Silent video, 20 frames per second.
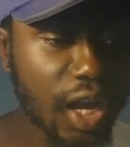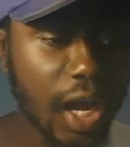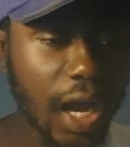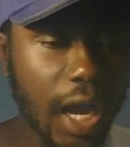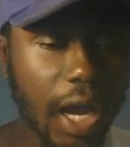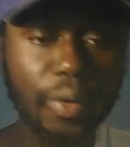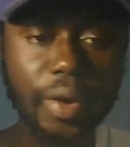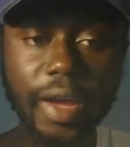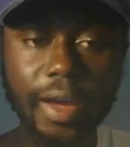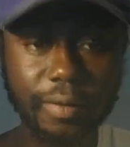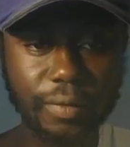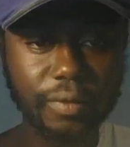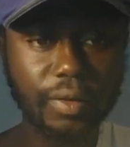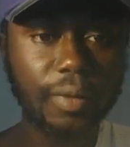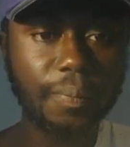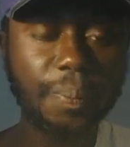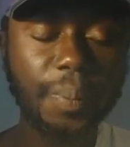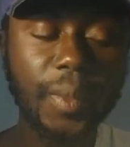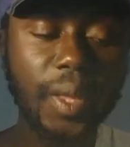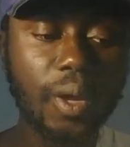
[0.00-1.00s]

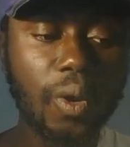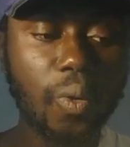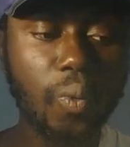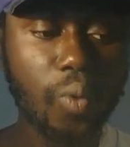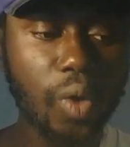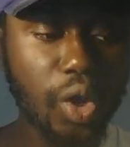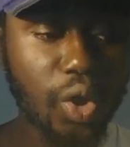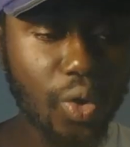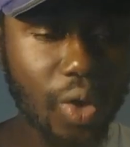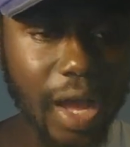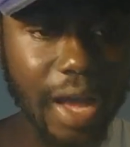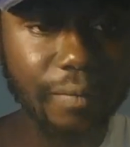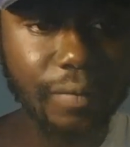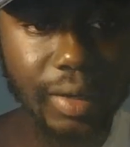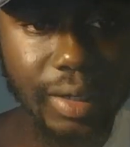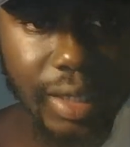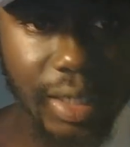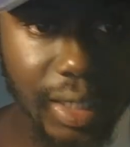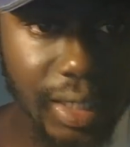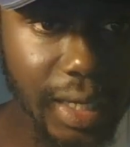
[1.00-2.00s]
However, when you have a
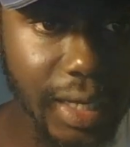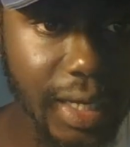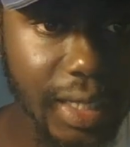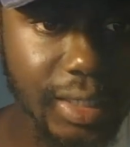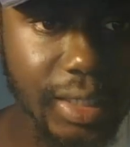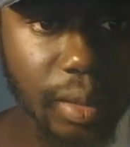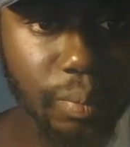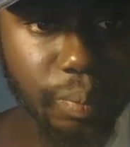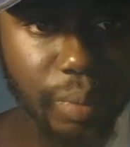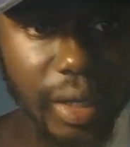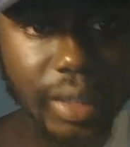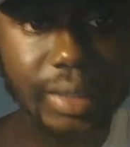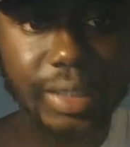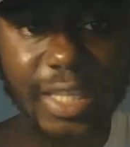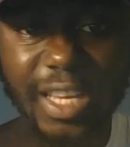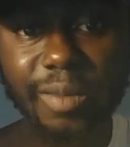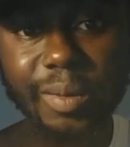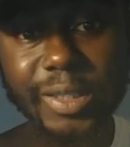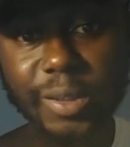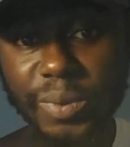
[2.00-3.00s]
lead against a big
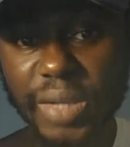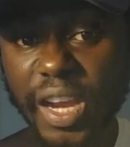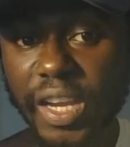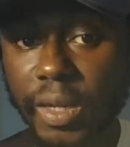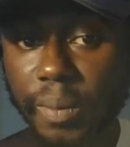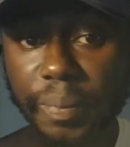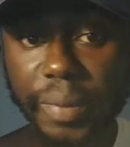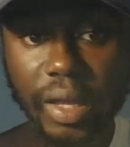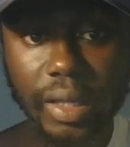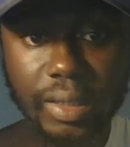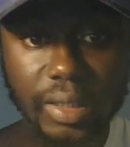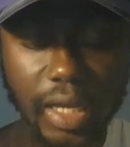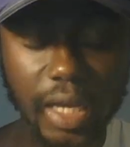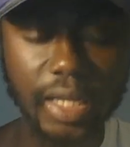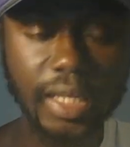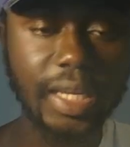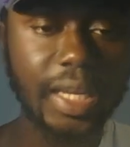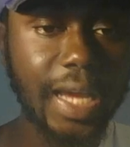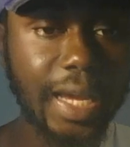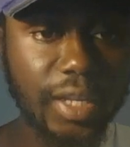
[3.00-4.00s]
team, especially in the Big
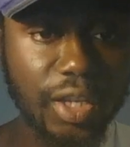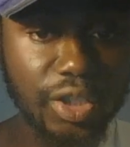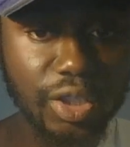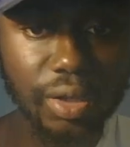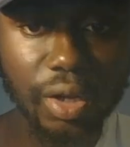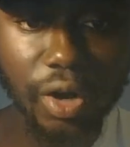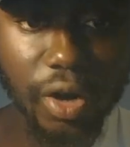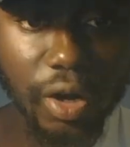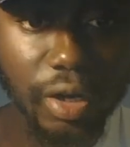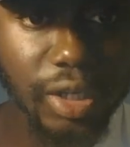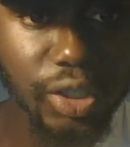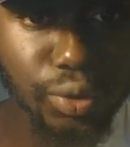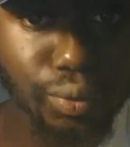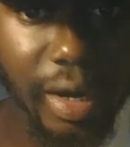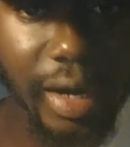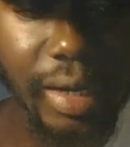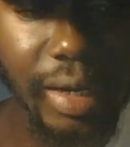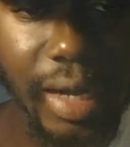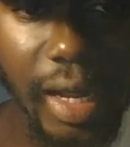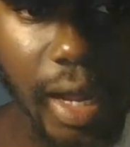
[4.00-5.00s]
Ten, he needs to learn this
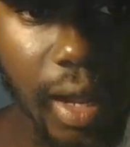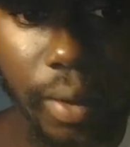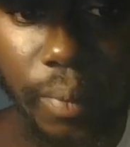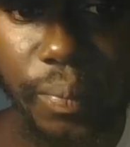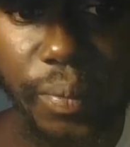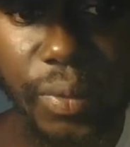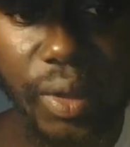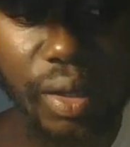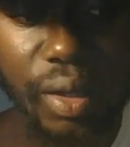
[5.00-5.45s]
right now.